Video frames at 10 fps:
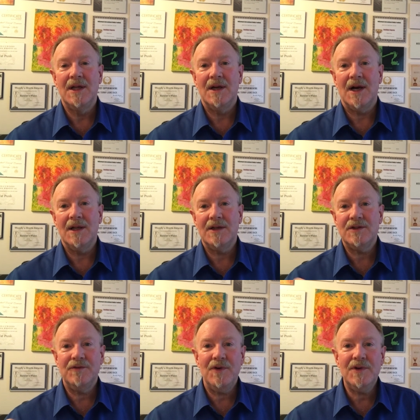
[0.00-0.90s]
I like
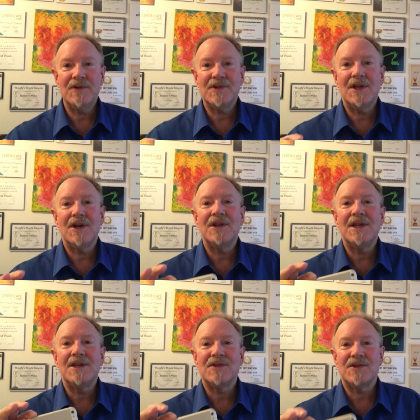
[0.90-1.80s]
to focus in on
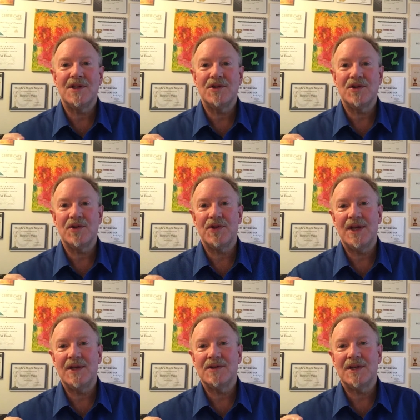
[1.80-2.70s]
the essential
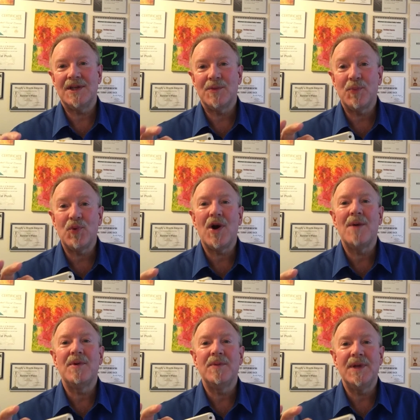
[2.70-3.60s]
things that you're
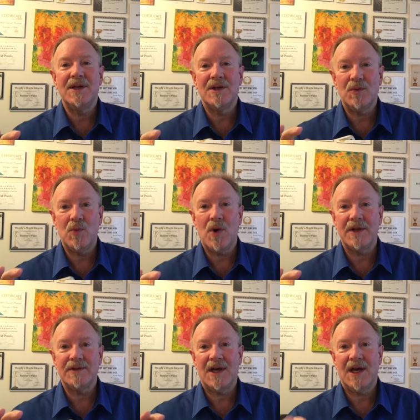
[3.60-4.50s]
probably going to
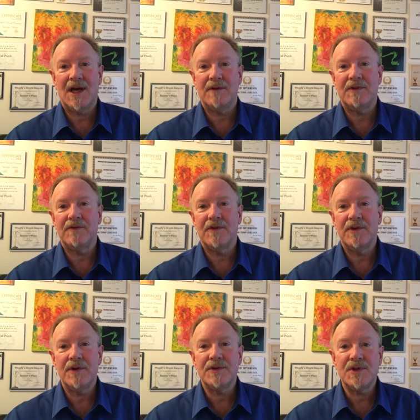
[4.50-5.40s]
want to have. And for
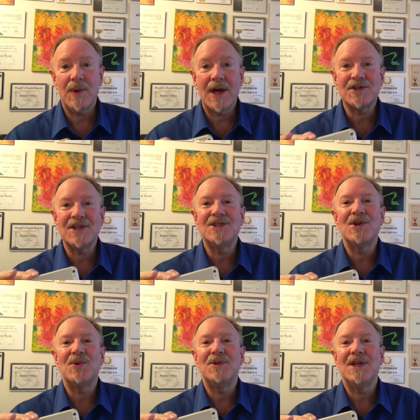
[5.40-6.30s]
those, you actually
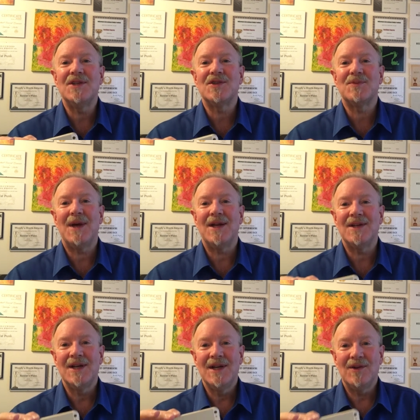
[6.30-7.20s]
don't need to
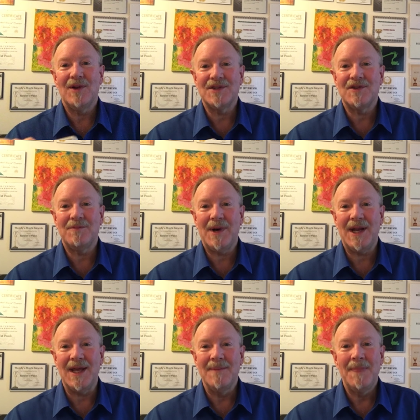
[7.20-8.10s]
spend lots of
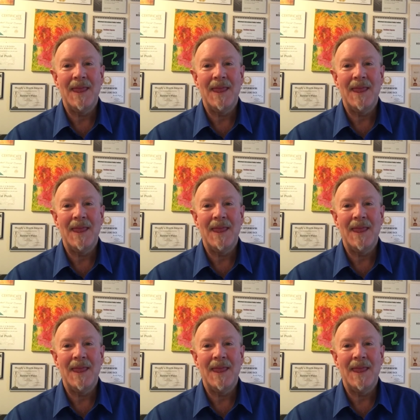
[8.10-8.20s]
money.